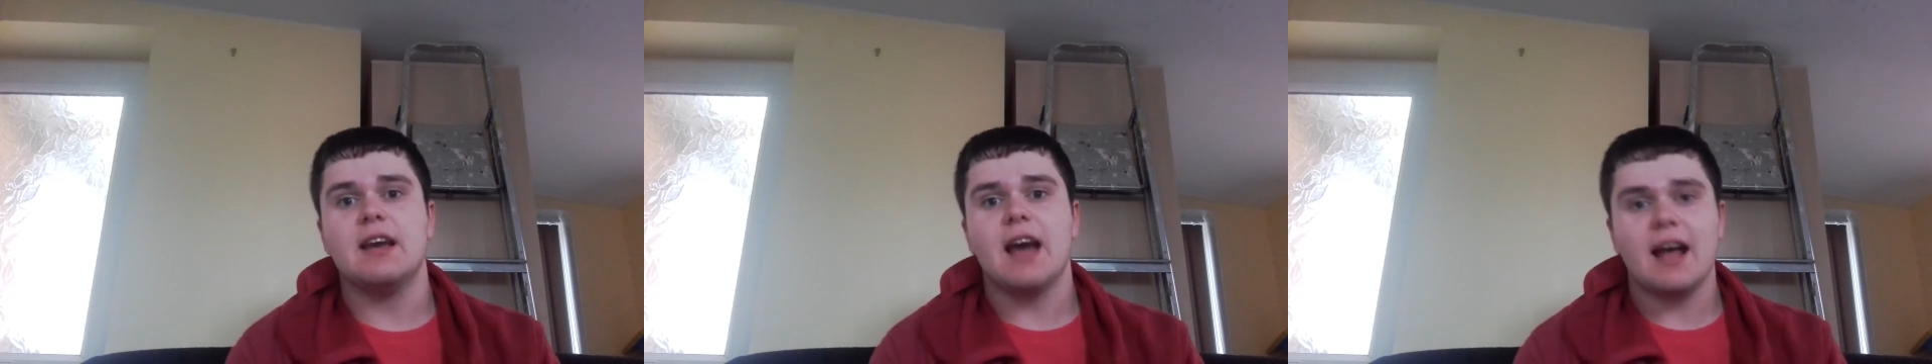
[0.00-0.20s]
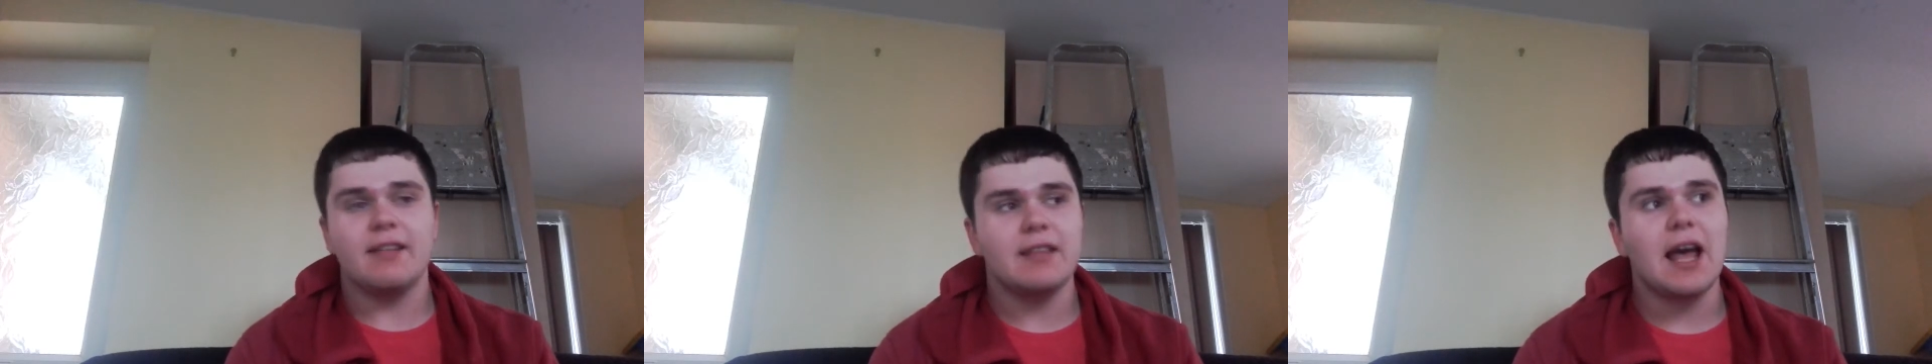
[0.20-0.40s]

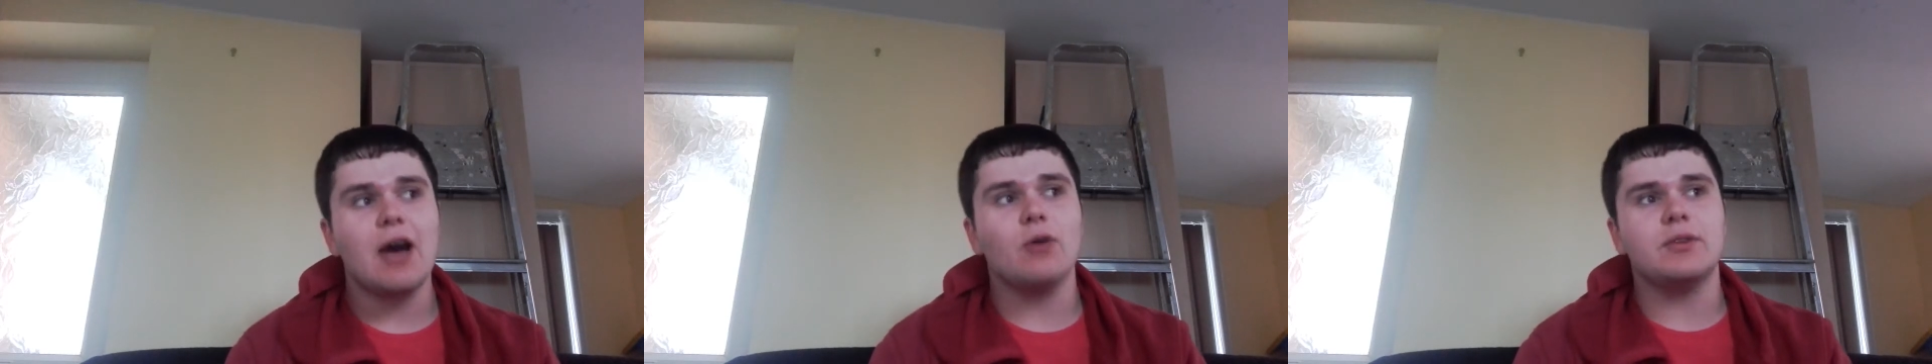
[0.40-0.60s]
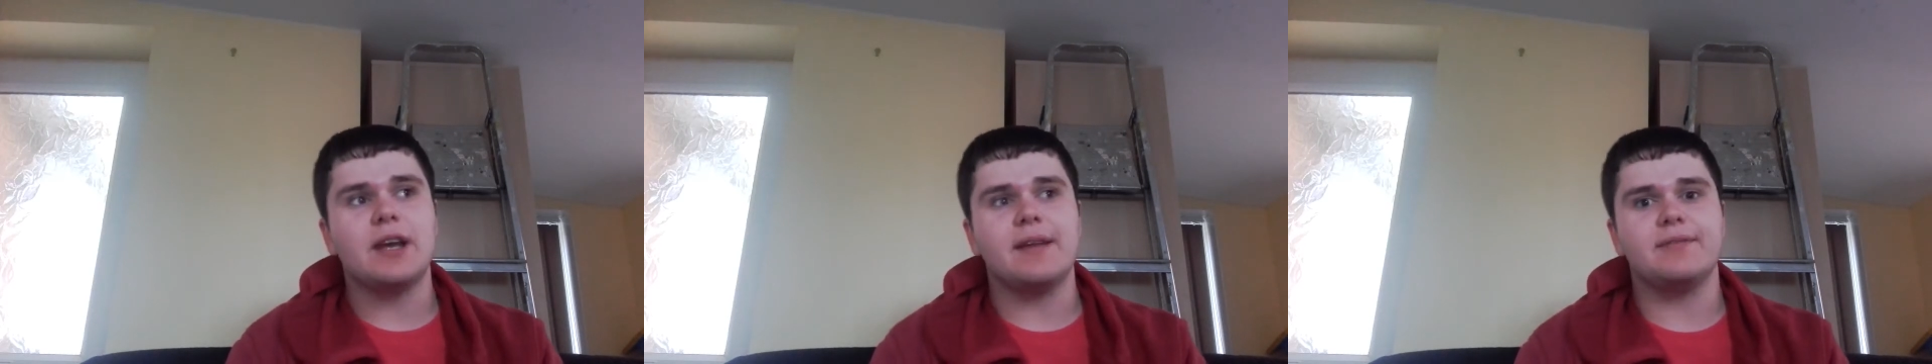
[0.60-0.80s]
And
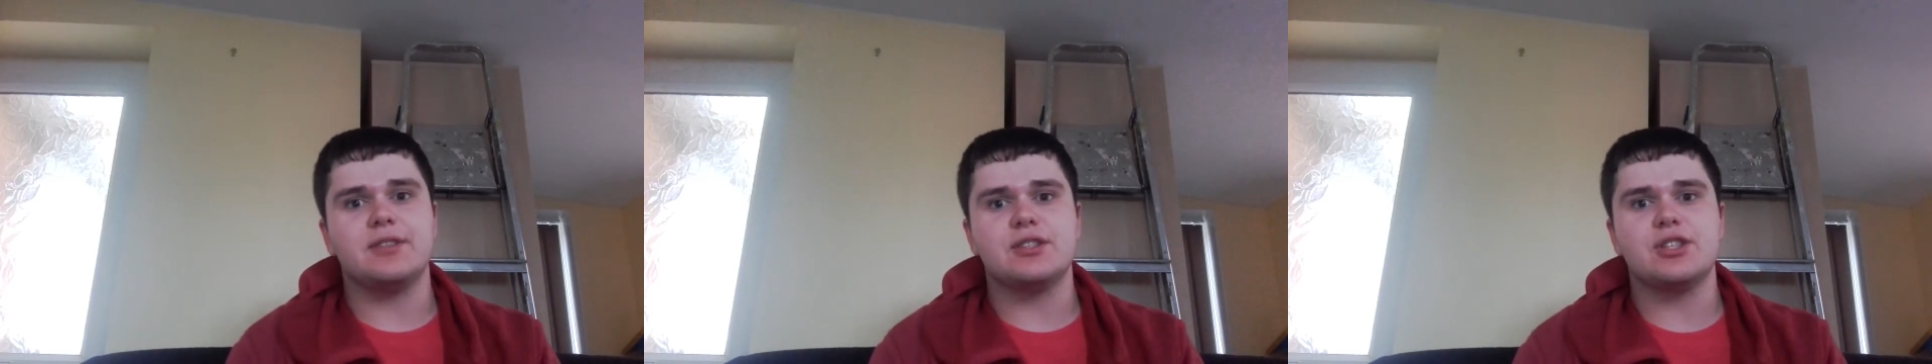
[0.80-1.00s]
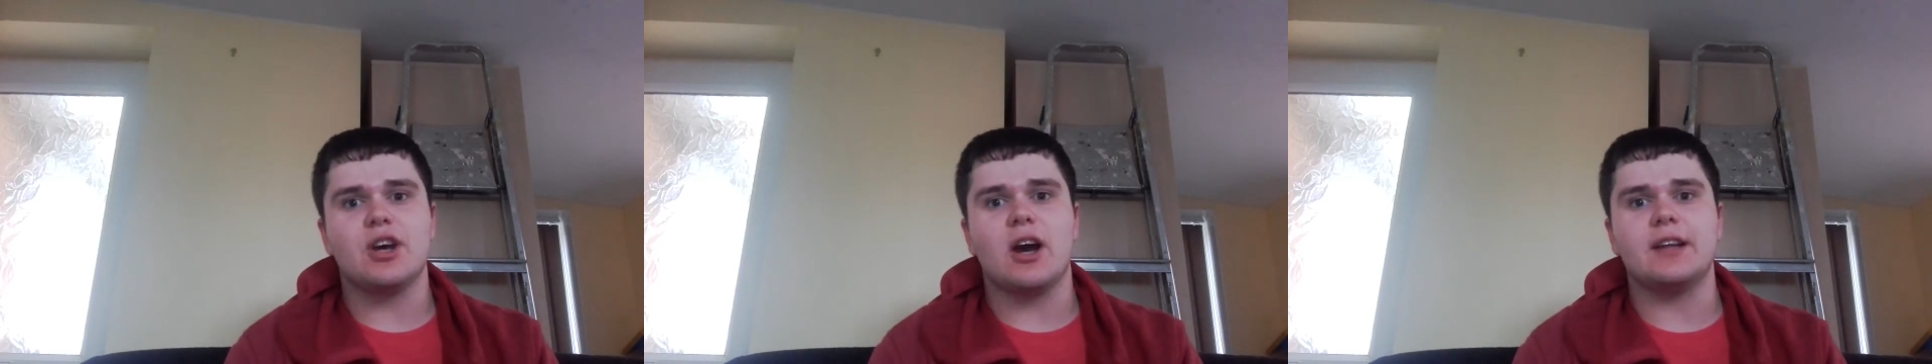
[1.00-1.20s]
now they've
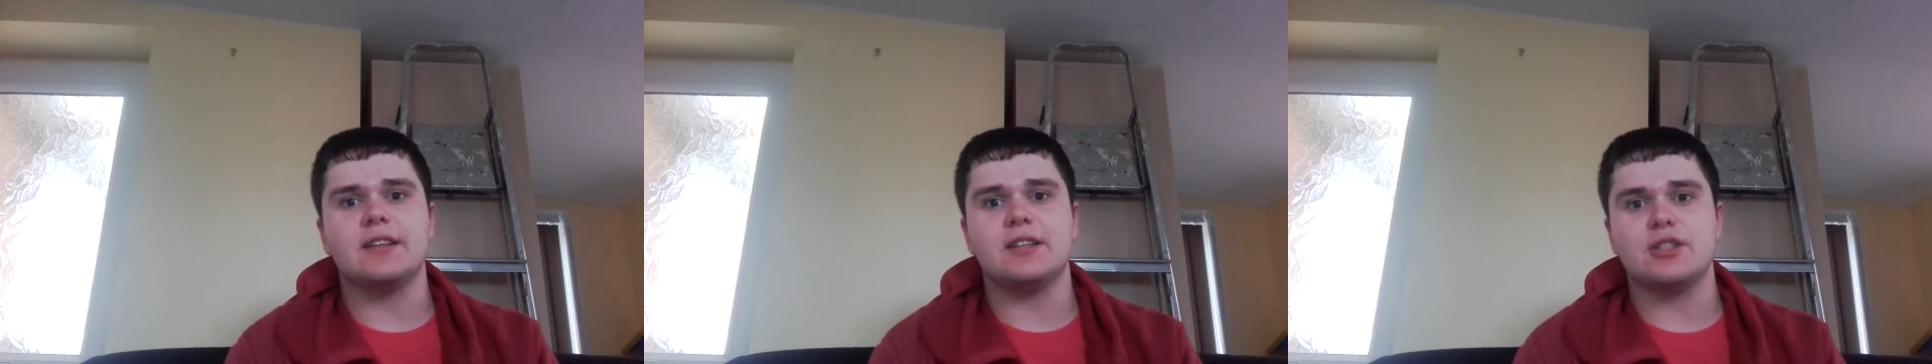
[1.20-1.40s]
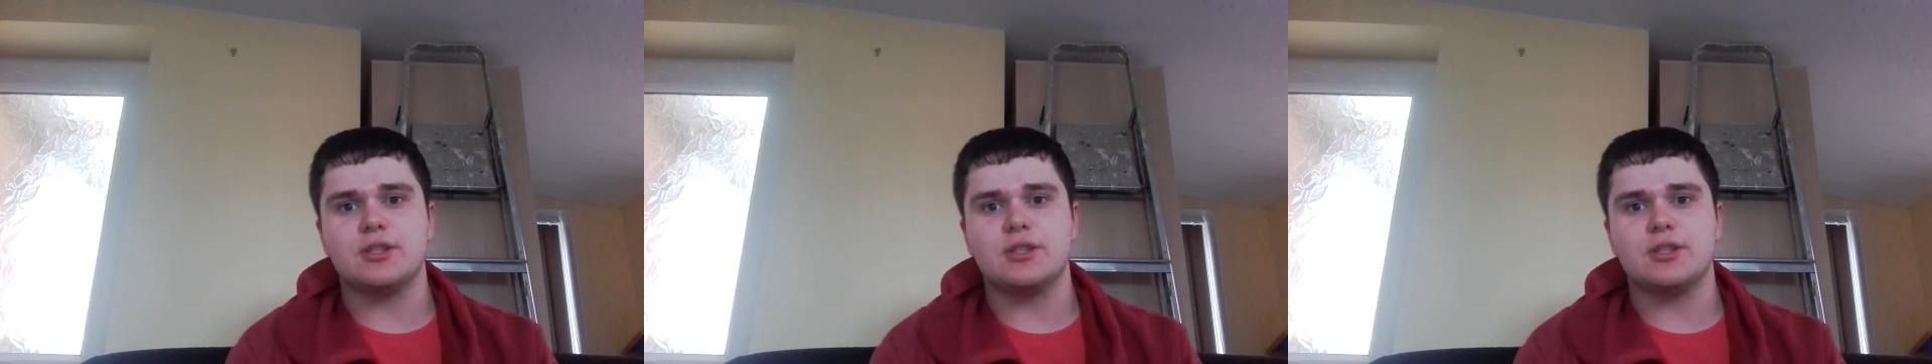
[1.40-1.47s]
decided